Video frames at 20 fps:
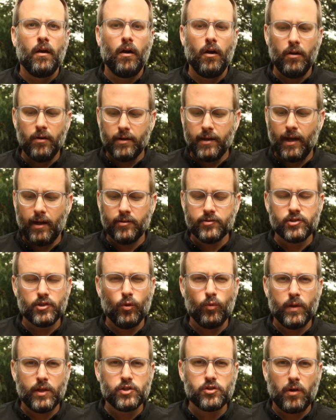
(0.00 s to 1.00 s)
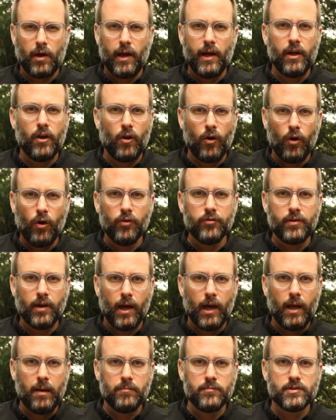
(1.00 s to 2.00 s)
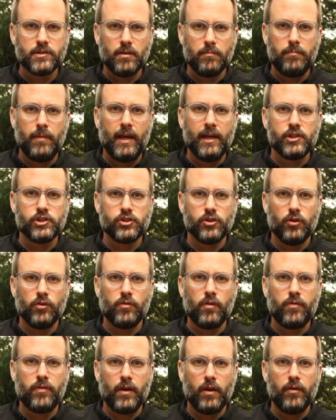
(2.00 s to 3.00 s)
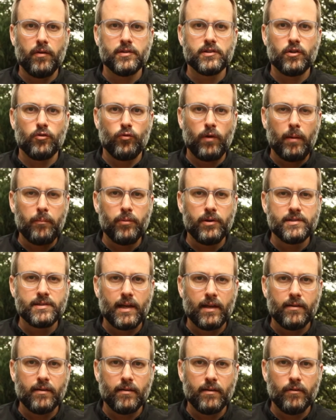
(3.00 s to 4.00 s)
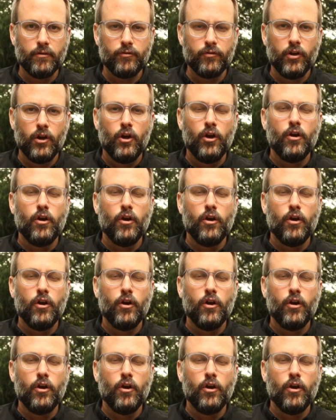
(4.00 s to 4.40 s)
Our council, we try at all times to make sure that there is a representative